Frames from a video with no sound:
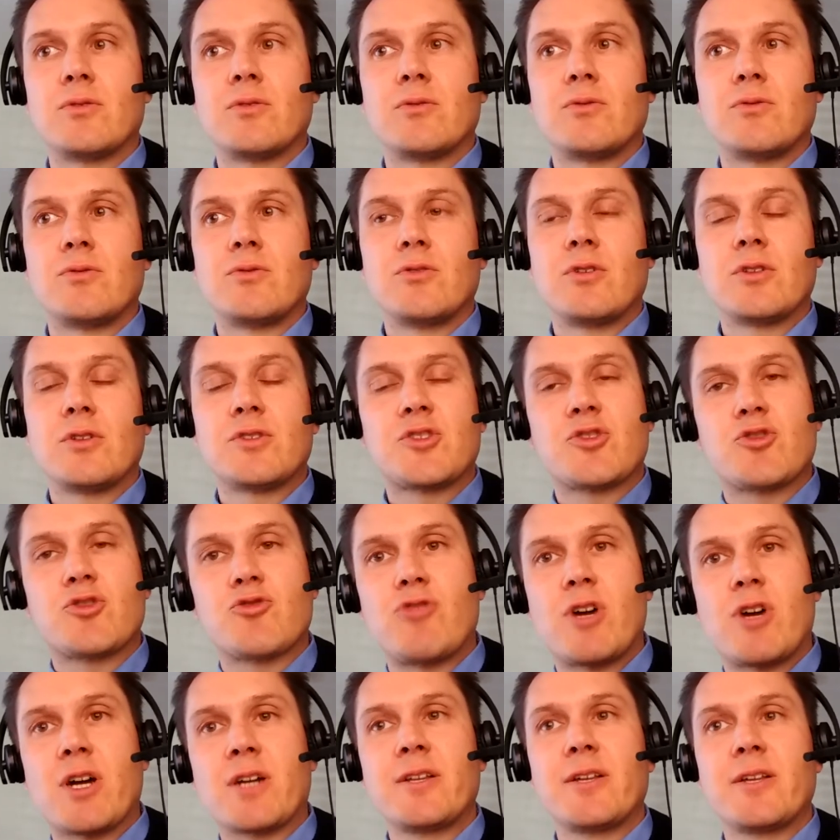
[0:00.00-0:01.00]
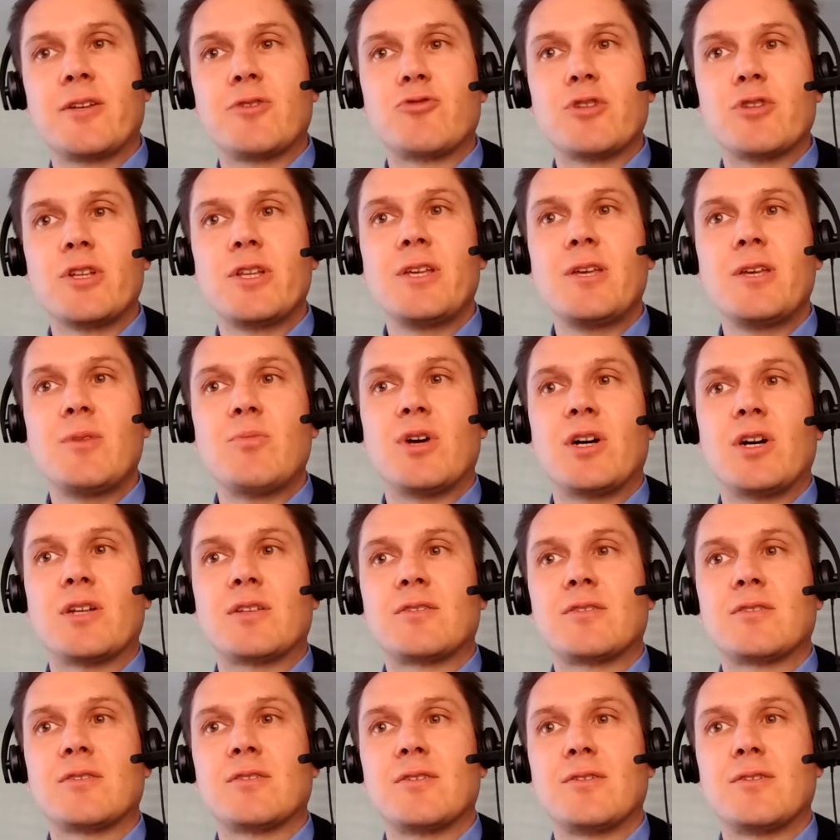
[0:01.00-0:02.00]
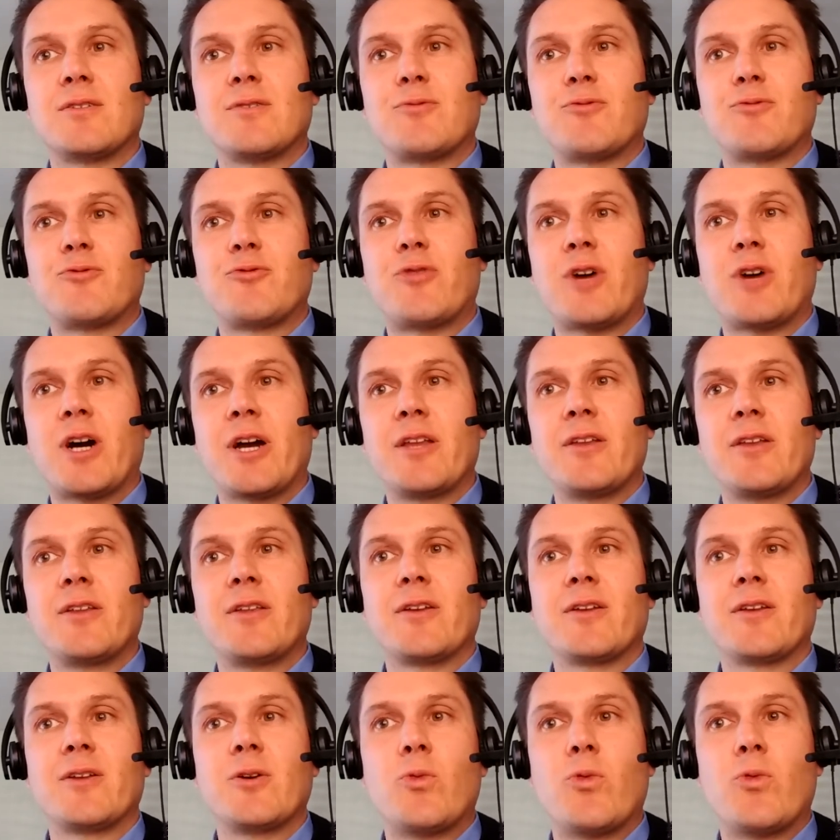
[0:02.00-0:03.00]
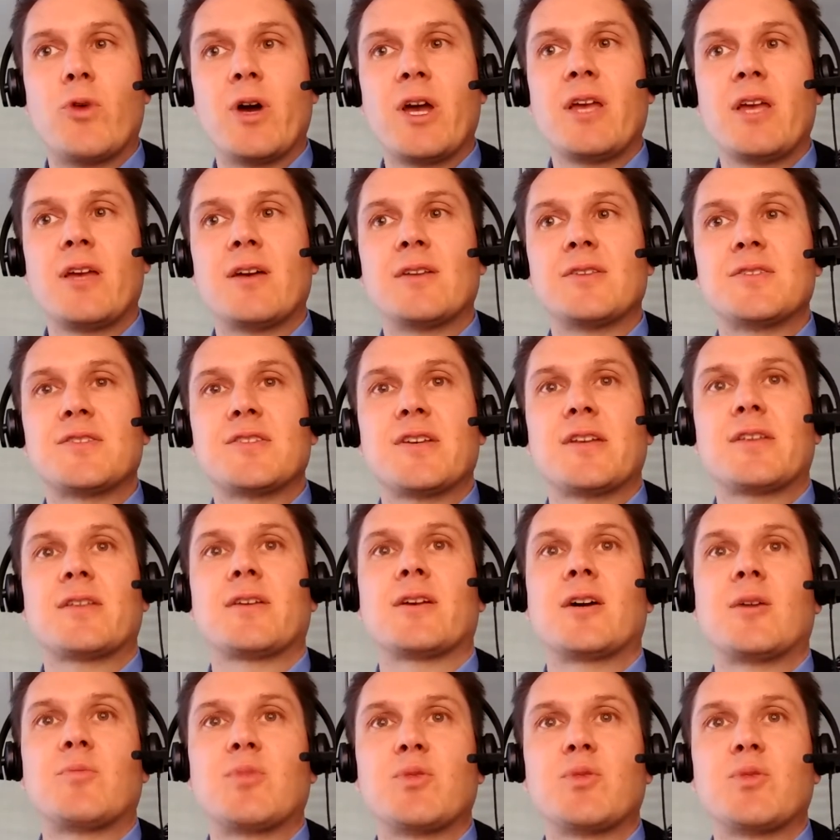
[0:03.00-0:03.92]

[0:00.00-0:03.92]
not struggling really, but finding a way and setting up a